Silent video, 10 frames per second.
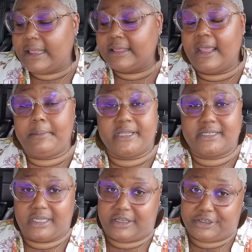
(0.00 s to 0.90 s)
Let me
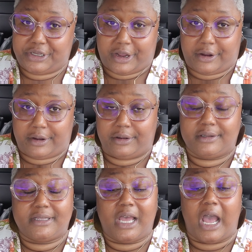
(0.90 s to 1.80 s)
tell y'all,
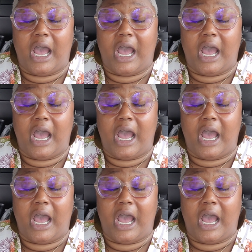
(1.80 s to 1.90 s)
the